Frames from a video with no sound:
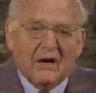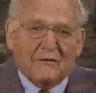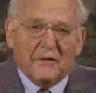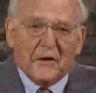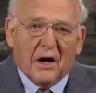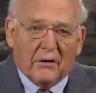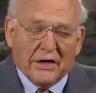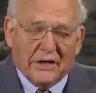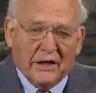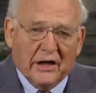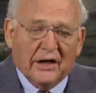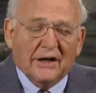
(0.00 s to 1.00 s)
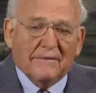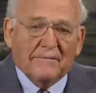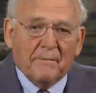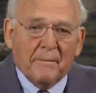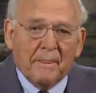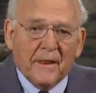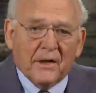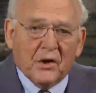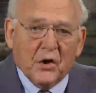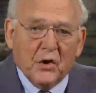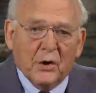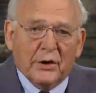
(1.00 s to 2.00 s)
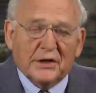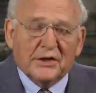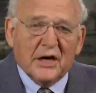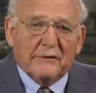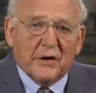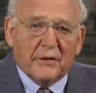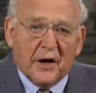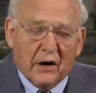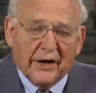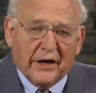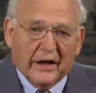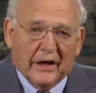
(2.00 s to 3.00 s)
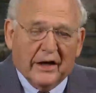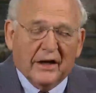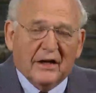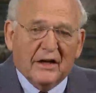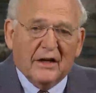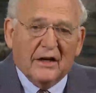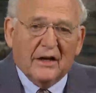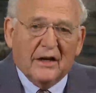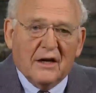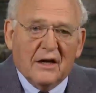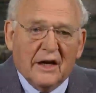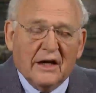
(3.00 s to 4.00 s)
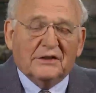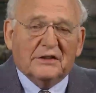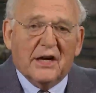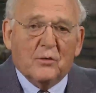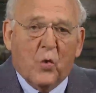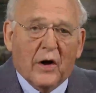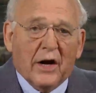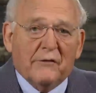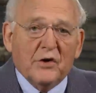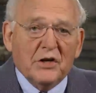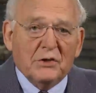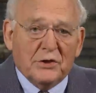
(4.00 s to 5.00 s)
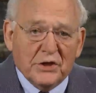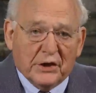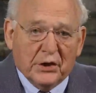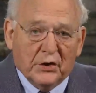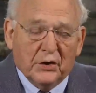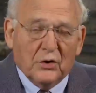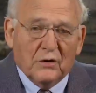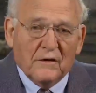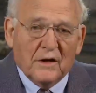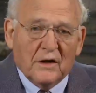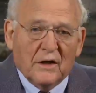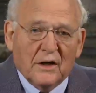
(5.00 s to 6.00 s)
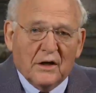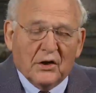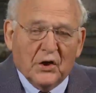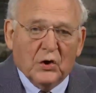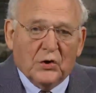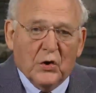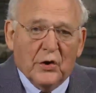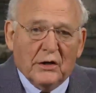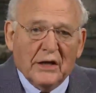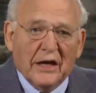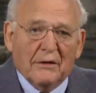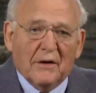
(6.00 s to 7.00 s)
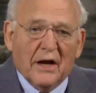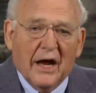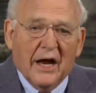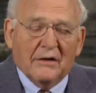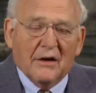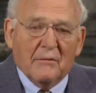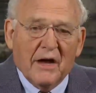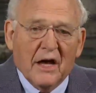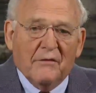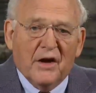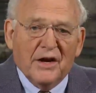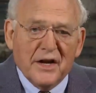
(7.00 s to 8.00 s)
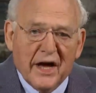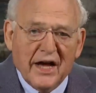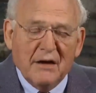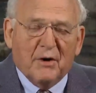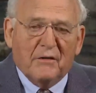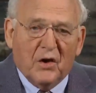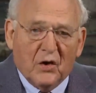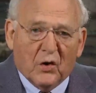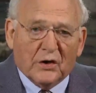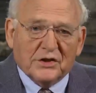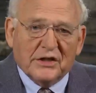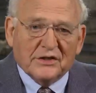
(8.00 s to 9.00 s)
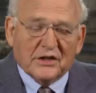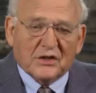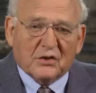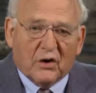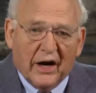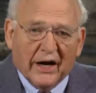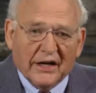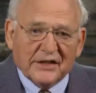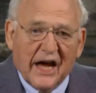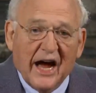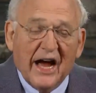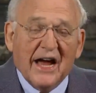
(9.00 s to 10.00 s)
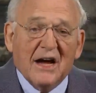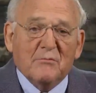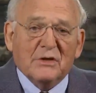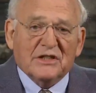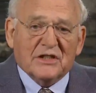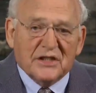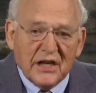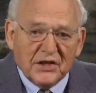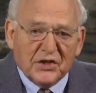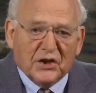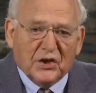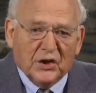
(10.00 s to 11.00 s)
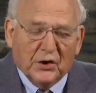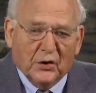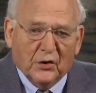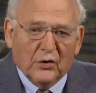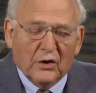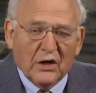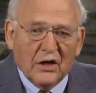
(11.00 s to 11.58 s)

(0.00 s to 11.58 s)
of authority. Unity of authority. He said, Whatever you do, you do it and in the name of the Lord Jesus Christ. I am beseeching you